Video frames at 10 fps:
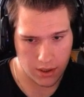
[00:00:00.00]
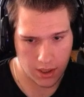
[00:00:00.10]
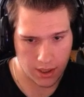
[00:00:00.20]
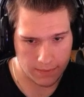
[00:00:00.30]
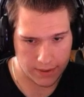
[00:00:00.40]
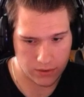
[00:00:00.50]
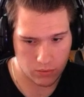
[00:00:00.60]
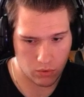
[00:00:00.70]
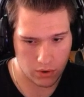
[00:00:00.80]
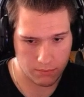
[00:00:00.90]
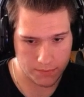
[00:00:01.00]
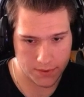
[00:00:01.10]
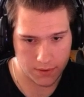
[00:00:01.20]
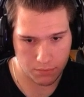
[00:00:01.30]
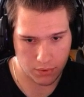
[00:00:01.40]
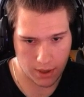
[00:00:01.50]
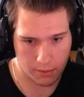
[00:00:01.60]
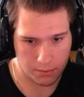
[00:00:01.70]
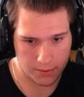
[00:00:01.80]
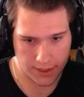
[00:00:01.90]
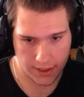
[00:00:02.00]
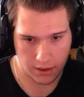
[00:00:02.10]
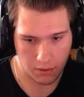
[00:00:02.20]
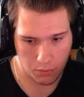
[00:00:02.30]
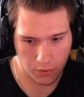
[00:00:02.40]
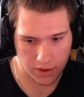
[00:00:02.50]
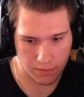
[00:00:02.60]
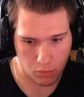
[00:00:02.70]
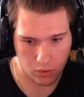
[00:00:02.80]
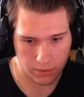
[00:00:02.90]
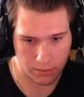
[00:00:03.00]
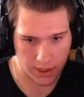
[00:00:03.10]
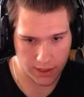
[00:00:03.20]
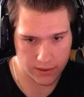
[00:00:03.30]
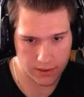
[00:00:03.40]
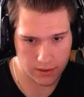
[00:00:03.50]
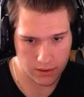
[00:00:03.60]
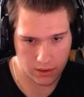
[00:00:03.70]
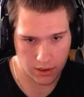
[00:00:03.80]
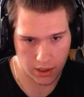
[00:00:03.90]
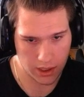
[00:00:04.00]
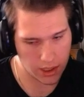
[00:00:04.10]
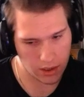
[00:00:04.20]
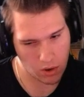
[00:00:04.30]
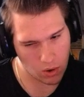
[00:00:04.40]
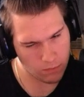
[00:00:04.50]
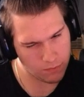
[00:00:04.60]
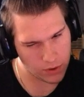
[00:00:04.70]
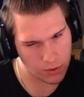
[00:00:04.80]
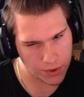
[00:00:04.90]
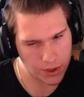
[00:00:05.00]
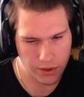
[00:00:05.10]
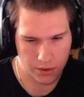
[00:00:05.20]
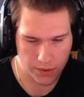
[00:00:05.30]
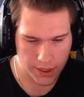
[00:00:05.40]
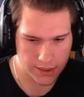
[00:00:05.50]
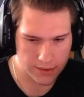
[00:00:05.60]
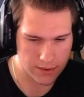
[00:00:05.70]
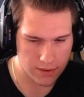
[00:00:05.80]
and my Swarms, probably with Morbius, and hopefully win the 2 lanes.